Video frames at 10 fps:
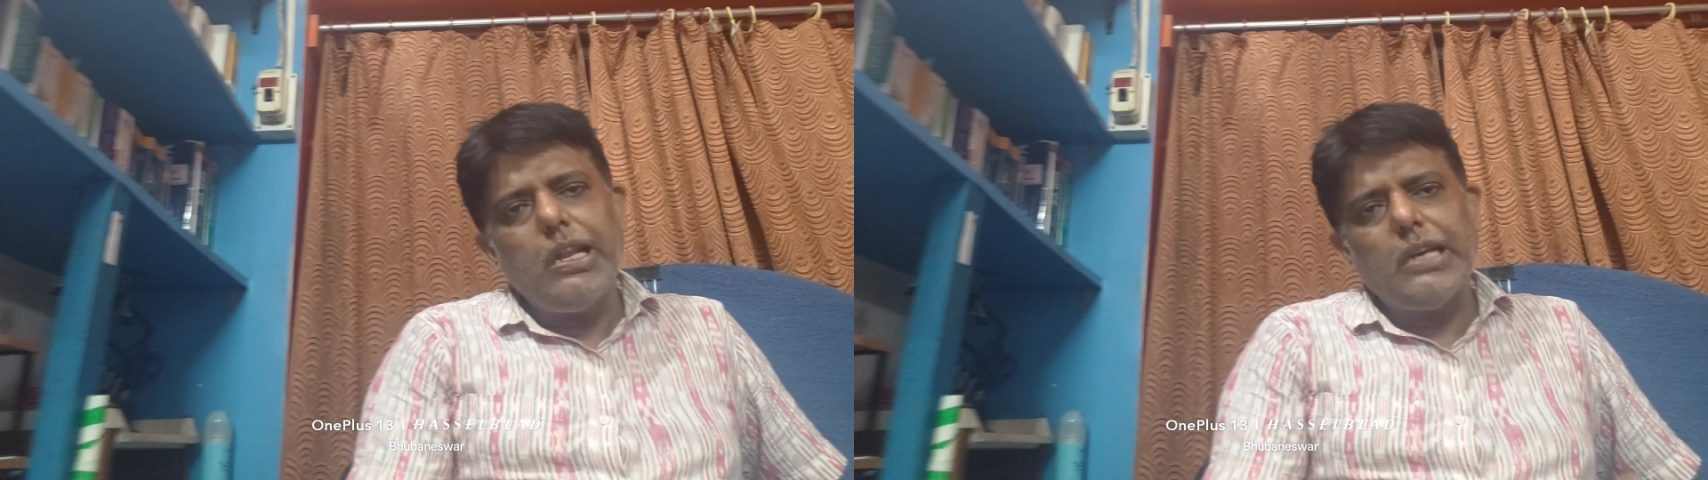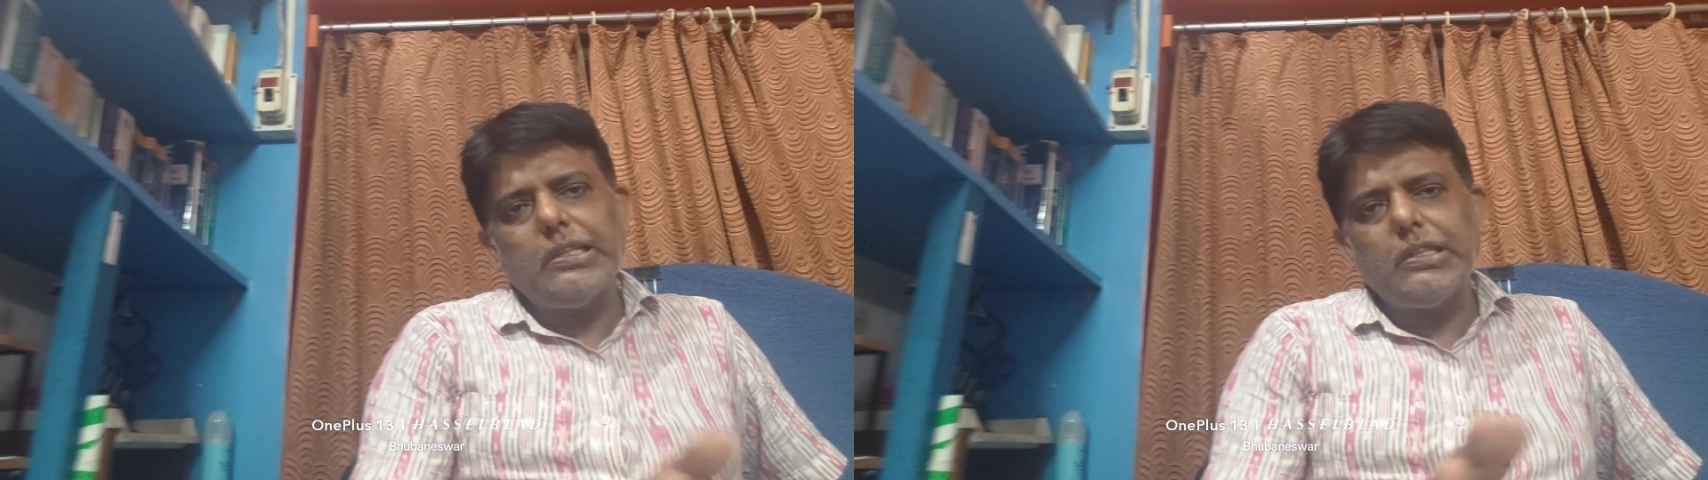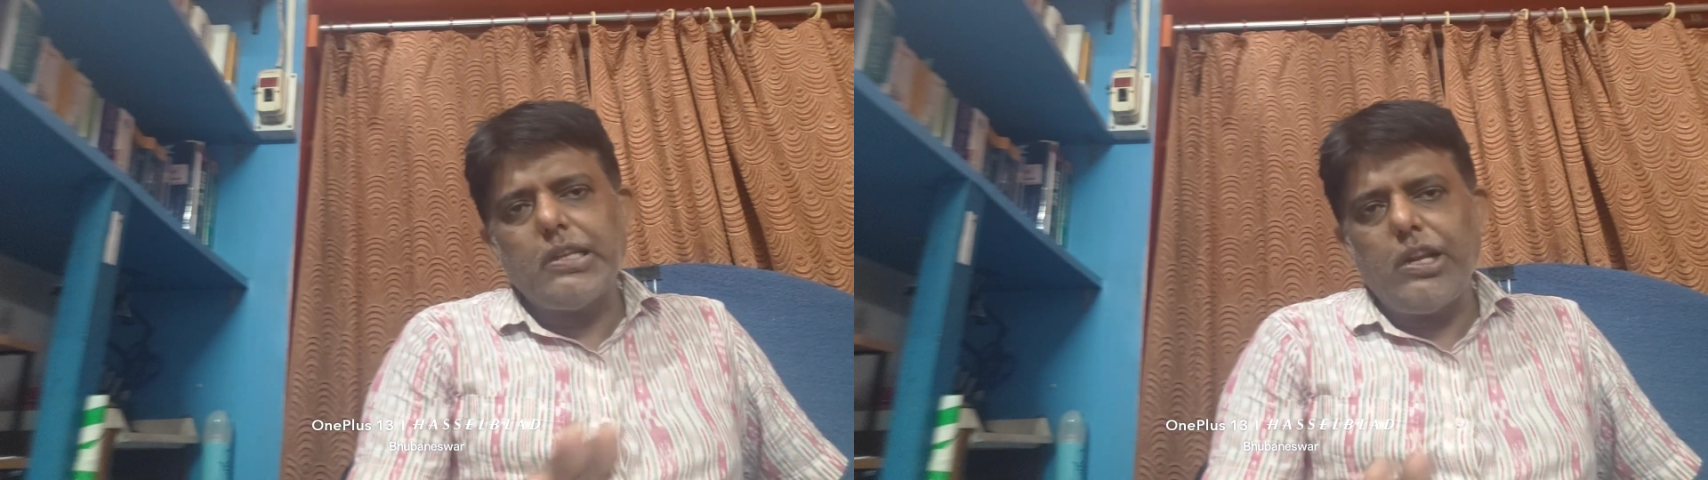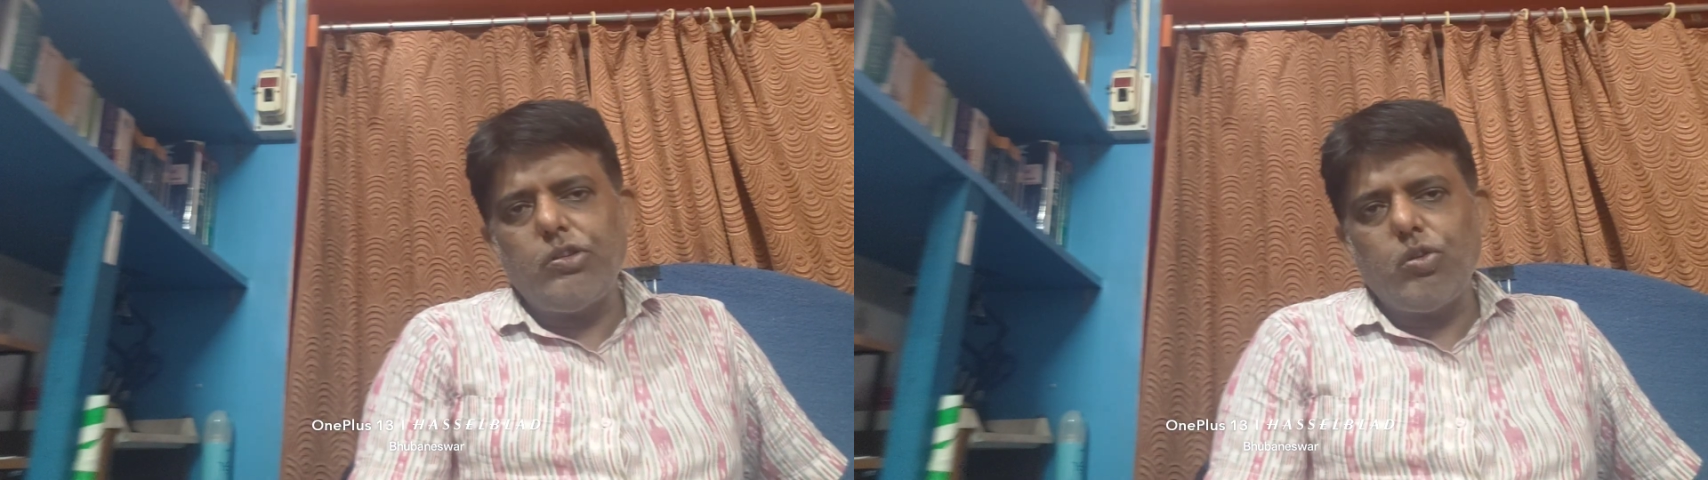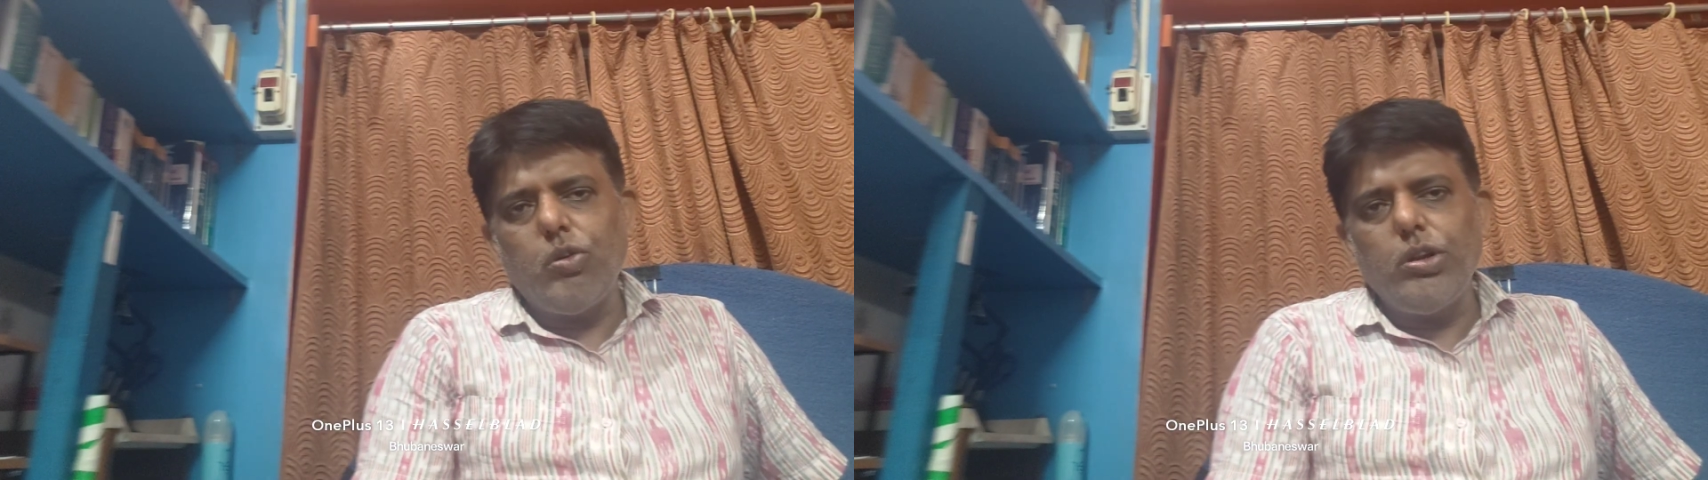Last session I
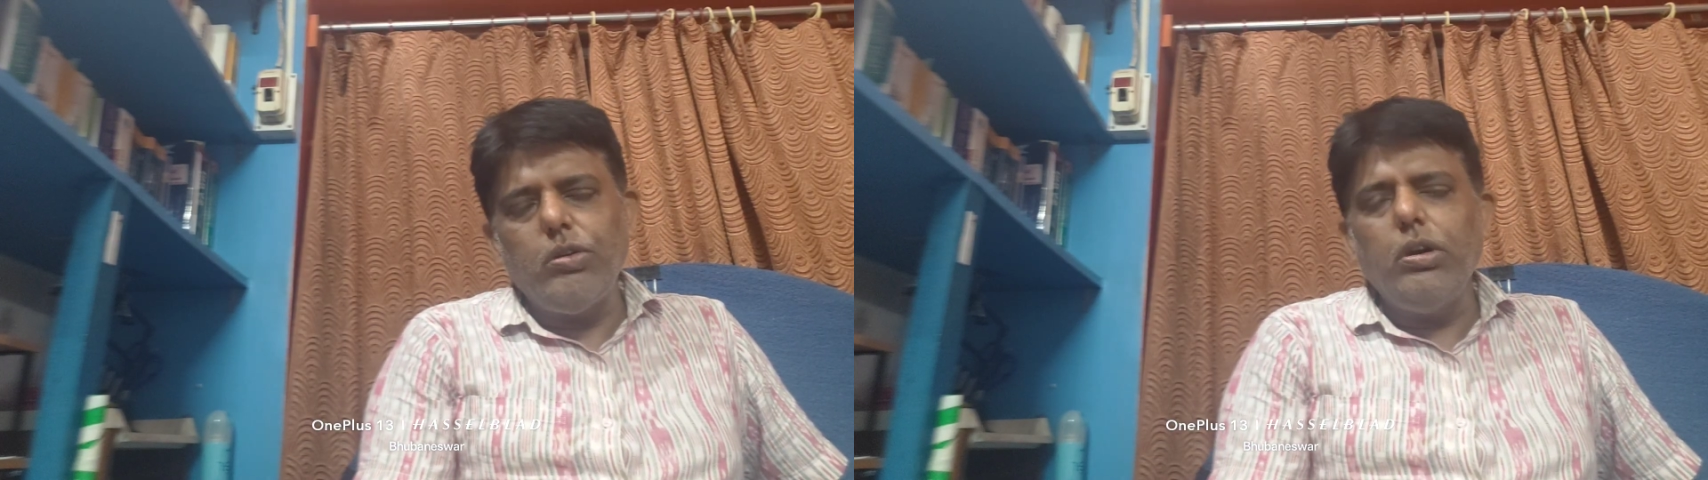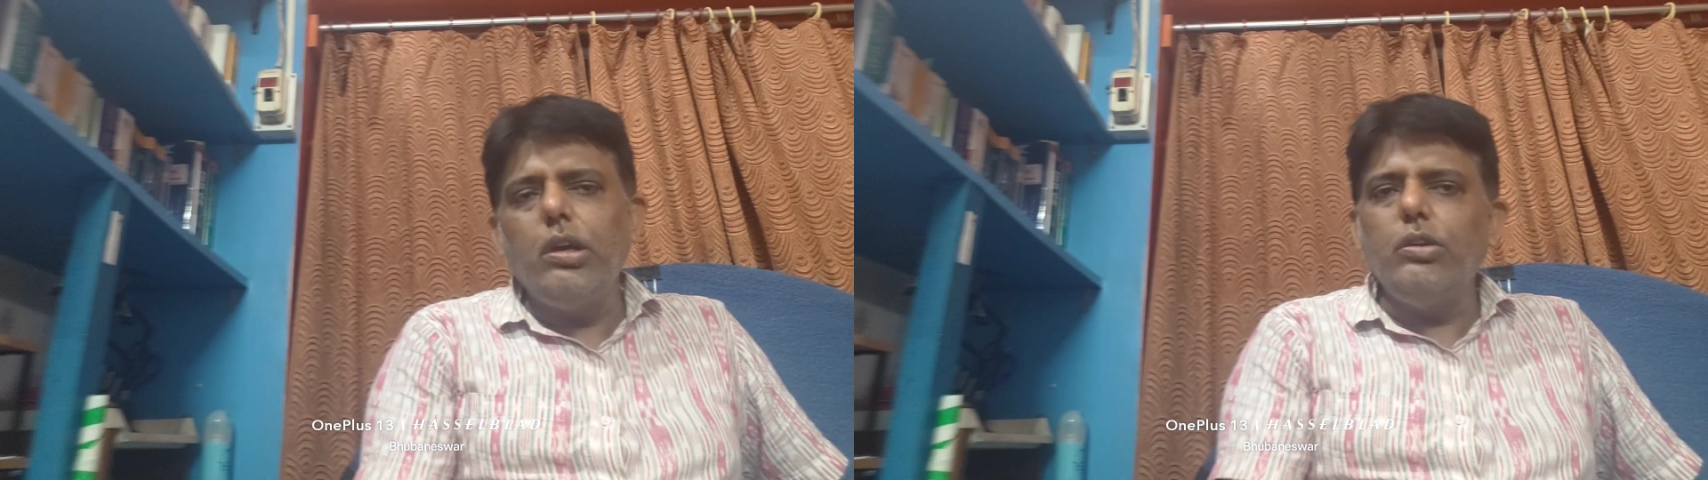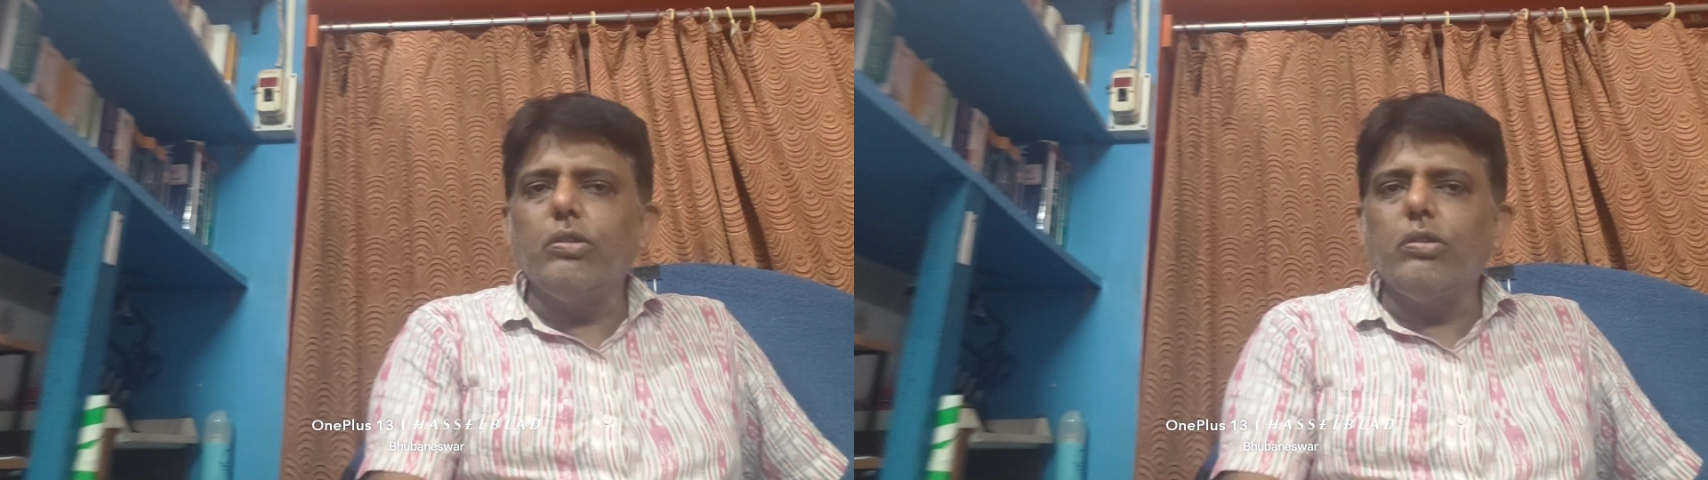told you,